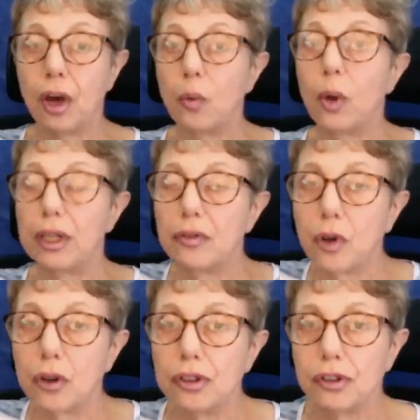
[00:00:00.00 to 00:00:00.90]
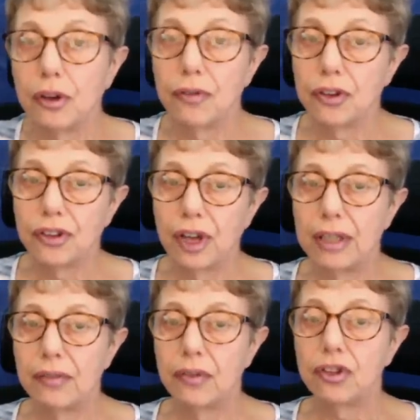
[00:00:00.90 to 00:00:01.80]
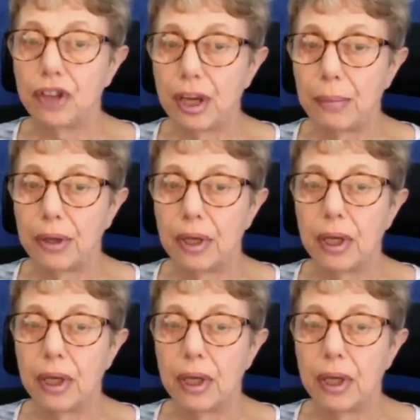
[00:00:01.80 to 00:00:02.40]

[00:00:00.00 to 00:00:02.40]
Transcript: when you've got it off the side of the ship.